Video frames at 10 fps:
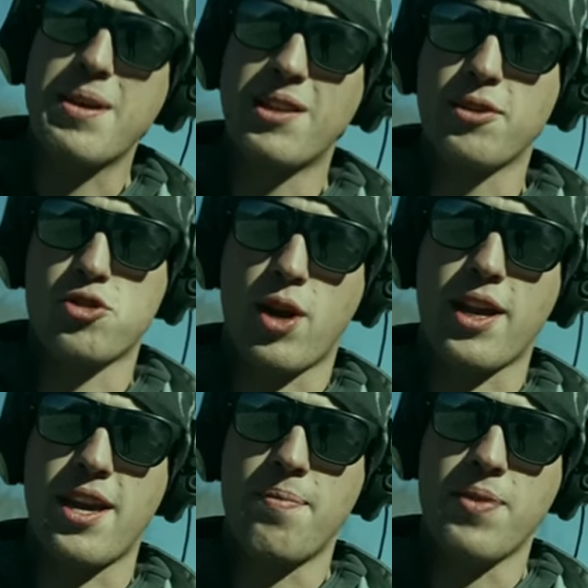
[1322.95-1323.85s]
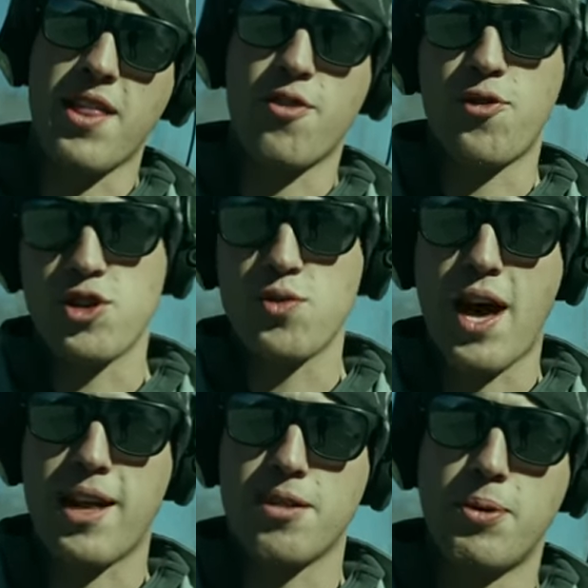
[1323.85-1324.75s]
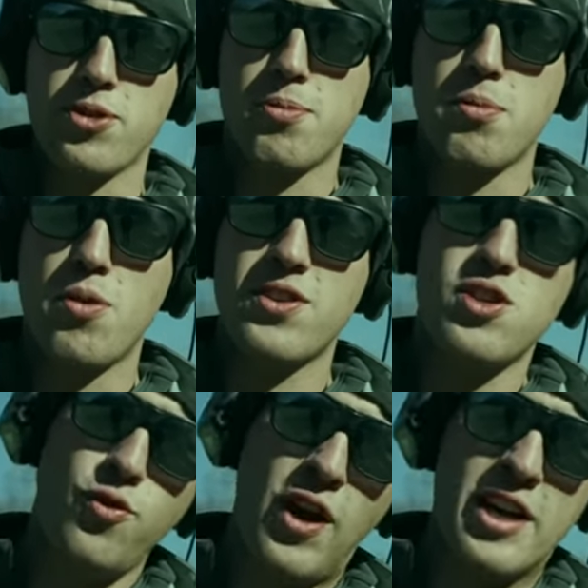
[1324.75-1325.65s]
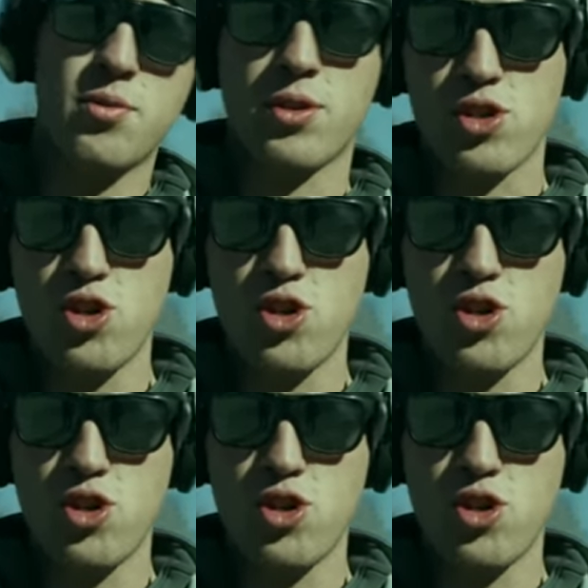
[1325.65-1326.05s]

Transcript: be a little tricky. And then if we do that, the bolts will be moving too fast with the